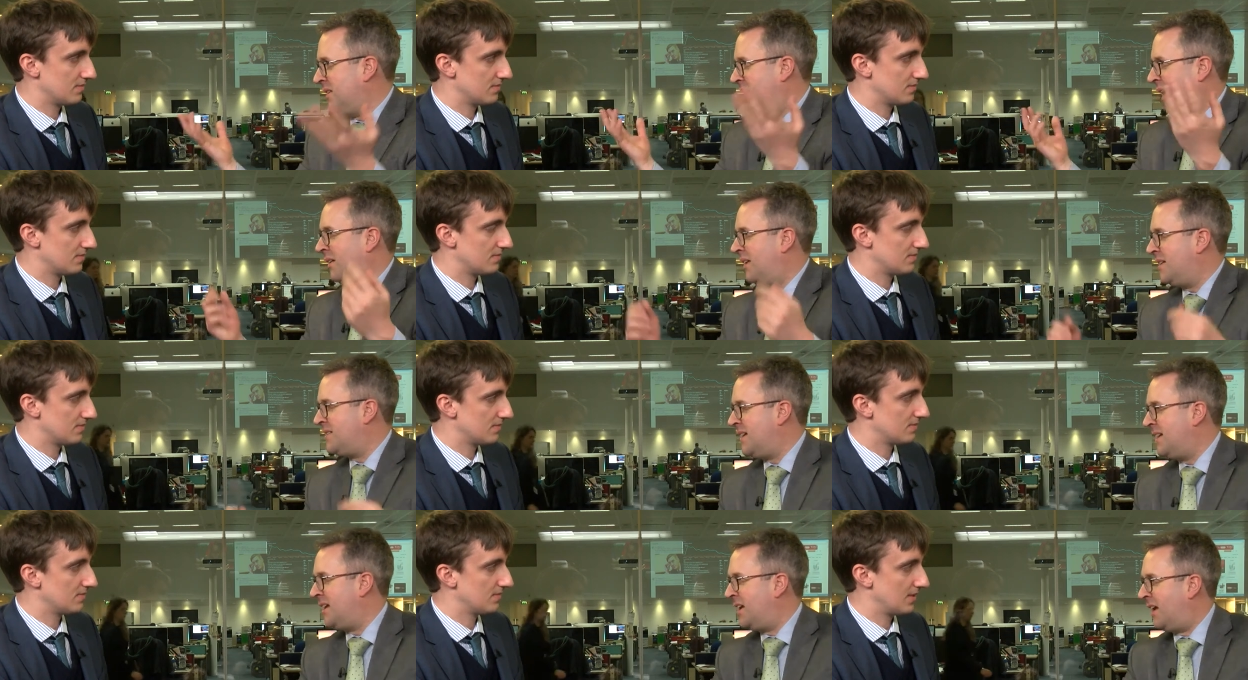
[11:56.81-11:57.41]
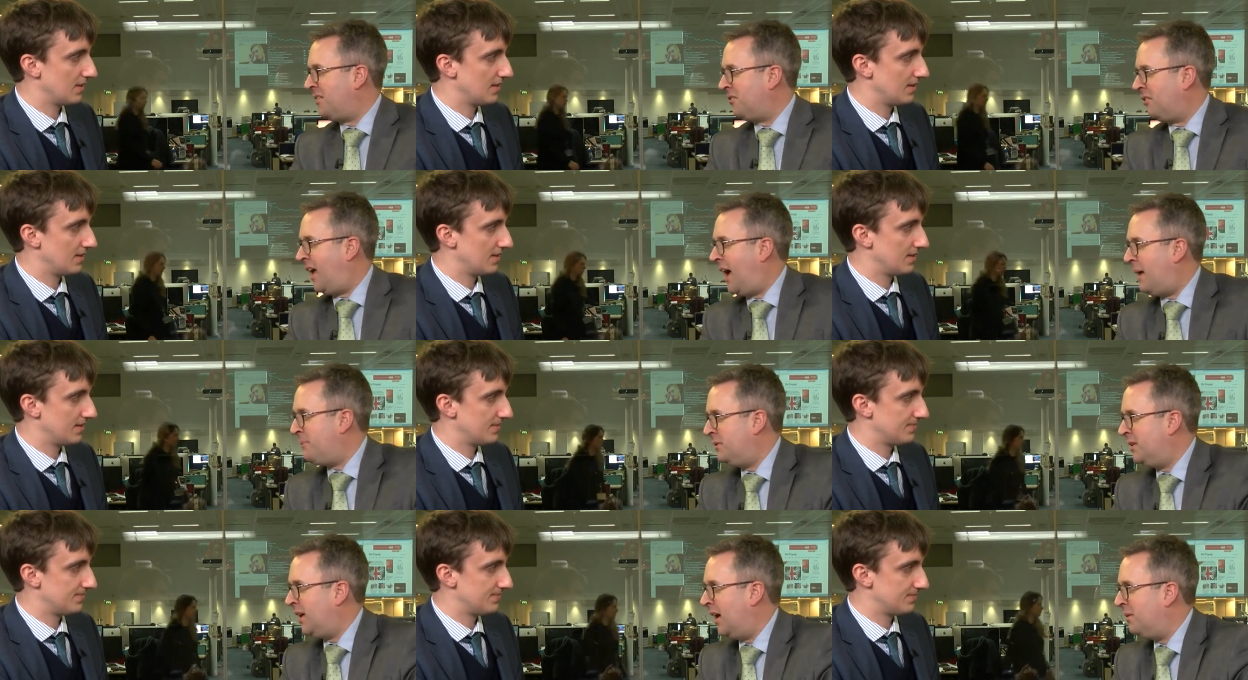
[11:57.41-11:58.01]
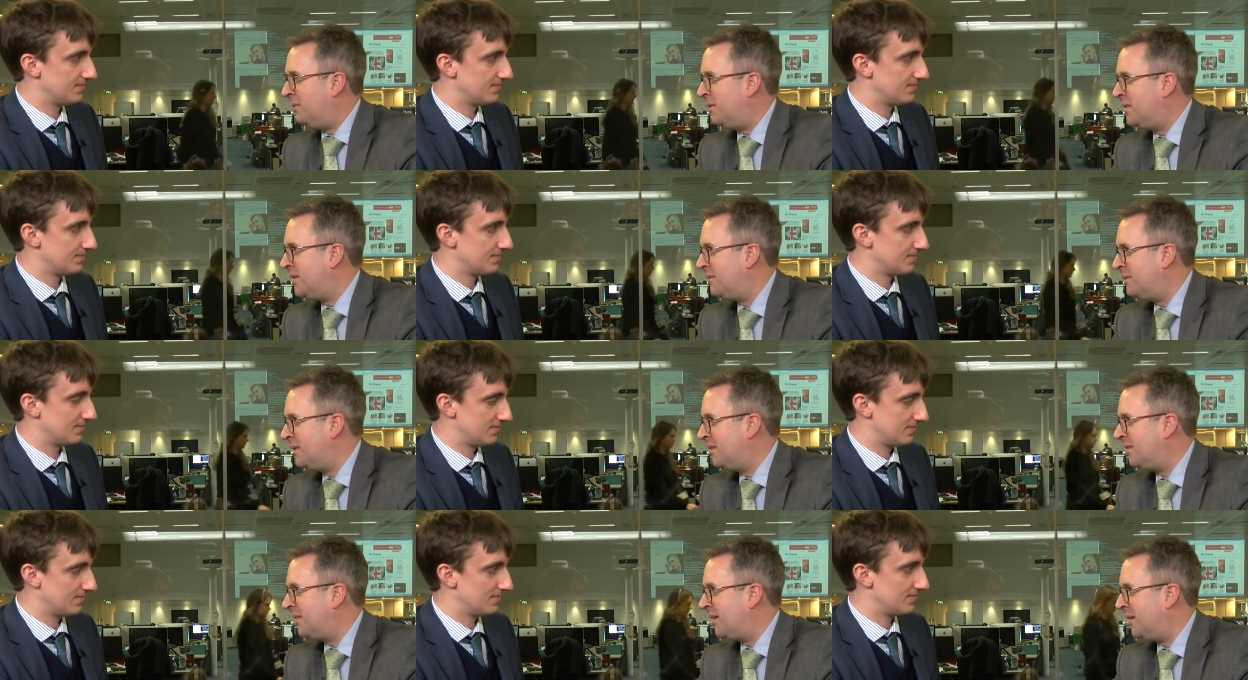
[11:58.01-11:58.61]
Speaker 1: You know that's an, and on a happy note with
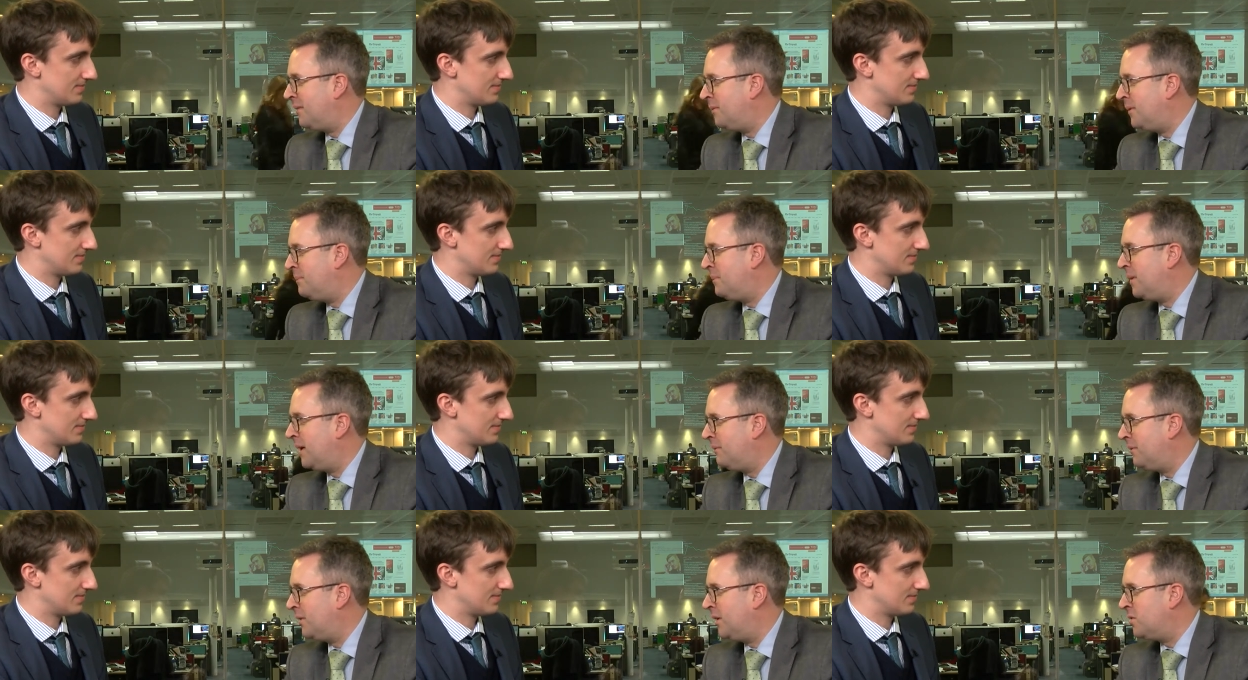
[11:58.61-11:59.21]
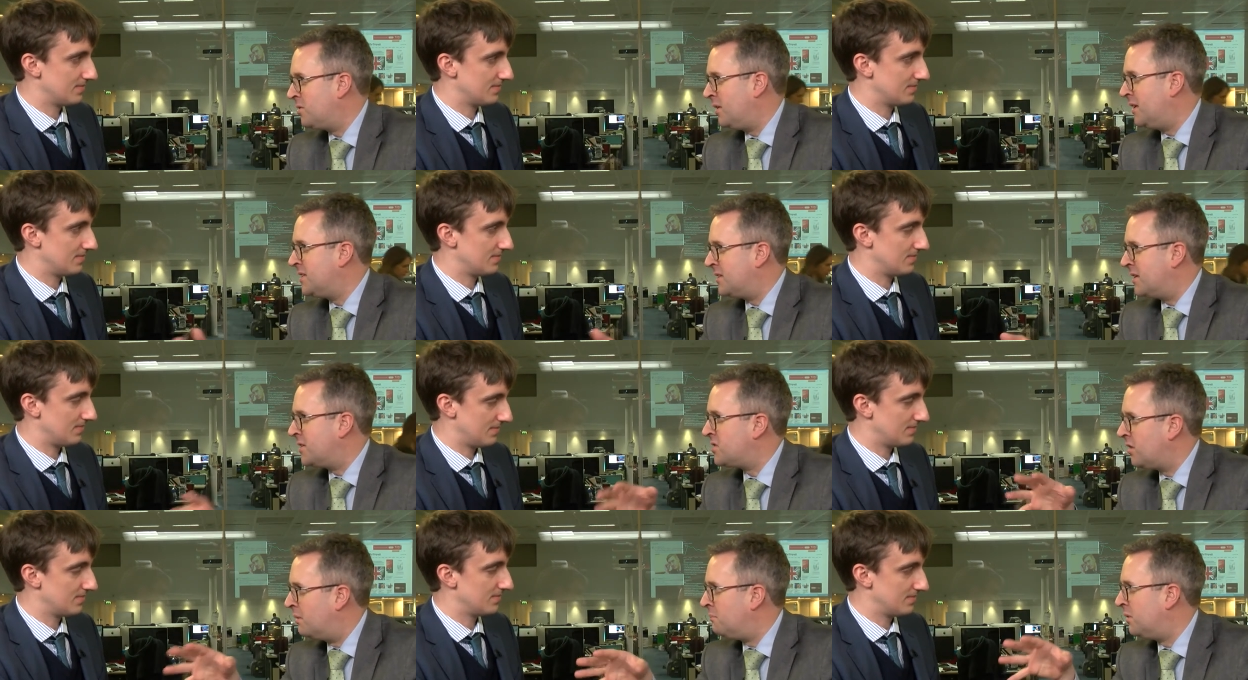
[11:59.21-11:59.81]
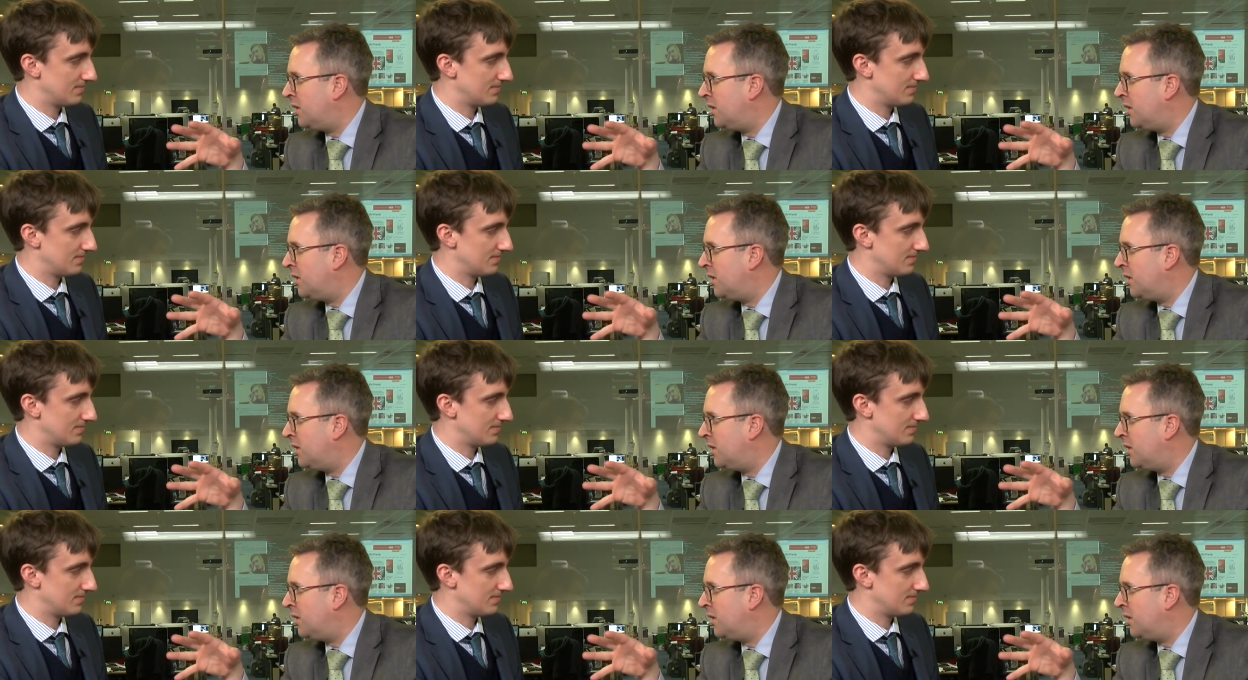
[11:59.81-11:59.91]
with uh, with PMQs, at least a somber